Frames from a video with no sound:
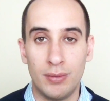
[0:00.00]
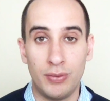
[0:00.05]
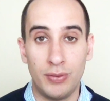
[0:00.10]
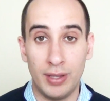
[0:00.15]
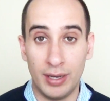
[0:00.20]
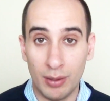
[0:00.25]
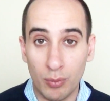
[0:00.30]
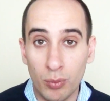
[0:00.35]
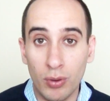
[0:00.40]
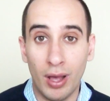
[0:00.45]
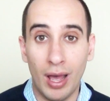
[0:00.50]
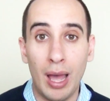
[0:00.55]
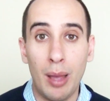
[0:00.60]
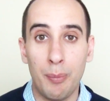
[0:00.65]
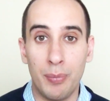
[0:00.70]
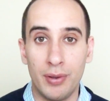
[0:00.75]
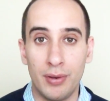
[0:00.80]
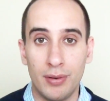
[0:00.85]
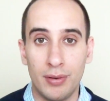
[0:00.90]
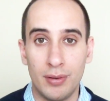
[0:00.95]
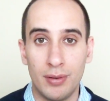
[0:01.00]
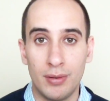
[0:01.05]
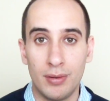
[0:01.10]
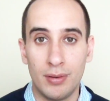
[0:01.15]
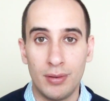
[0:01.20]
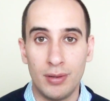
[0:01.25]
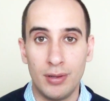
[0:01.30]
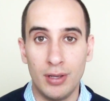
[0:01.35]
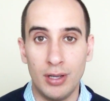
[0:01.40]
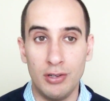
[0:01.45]
then it will happen.
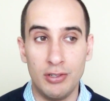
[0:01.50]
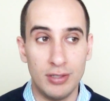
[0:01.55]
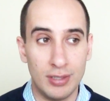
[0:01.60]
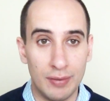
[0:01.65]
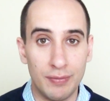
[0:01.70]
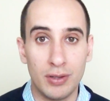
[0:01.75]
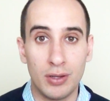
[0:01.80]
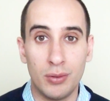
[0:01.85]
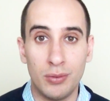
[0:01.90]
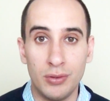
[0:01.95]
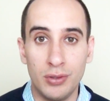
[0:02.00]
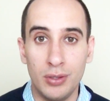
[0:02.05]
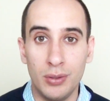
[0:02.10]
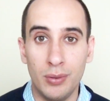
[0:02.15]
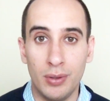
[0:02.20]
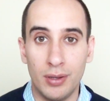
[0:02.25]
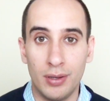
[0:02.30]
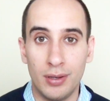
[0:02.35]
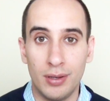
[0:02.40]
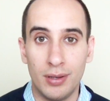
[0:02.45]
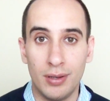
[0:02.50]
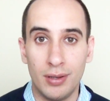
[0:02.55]
You just have to go and do it.